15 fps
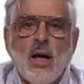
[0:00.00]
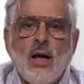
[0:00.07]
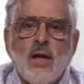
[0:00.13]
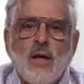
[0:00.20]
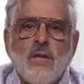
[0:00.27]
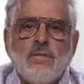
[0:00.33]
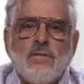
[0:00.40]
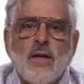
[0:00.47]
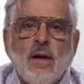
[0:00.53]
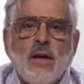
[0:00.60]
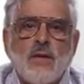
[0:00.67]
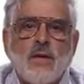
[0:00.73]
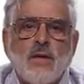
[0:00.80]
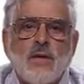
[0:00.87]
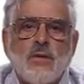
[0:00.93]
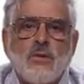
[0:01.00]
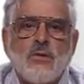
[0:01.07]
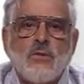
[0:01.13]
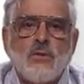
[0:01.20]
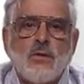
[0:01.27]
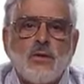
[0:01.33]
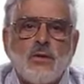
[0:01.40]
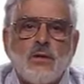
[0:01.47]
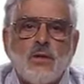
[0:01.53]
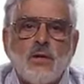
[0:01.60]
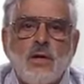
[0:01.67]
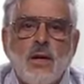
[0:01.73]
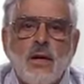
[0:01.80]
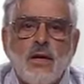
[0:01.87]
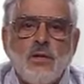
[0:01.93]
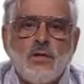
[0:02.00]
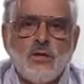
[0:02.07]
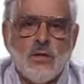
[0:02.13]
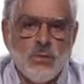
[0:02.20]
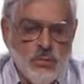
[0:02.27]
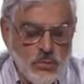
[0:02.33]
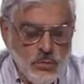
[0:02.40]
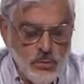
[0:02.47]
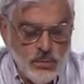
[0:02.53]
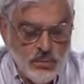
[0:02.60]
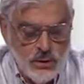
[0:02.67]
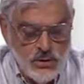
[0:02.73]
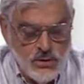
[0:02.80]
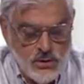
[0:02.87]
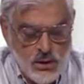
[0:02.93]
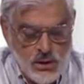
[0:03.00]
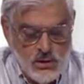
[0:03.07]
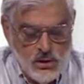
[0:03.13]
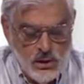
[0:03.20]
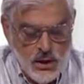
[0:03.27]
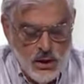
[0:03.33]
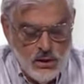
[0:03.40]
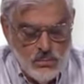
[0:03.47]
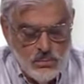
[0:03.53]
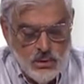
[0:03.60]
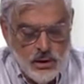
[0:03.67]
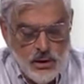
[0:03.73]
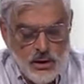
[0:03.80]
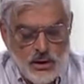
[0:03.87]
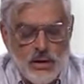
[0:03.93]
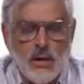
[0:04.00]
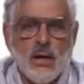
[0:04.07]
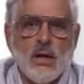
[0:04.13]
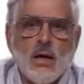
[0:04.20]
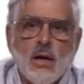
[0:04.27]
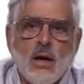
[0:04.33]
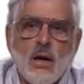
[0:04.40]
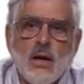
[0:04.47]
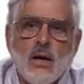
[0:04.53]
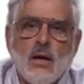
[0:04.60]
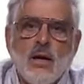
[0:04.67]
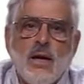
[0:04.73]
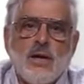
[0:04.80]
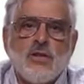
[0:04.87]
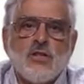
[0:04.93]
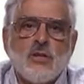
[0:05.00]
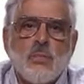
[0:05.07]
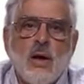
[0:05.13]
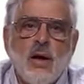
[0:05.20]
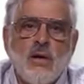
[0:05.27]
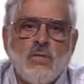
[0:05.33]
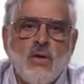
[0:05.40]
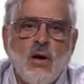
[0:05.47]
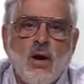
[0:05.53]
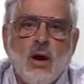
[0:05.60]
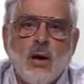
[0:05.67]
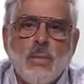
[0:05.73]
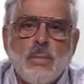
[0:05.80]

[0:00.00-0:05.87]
If that is the case, then we replace that slot by h sub I of r.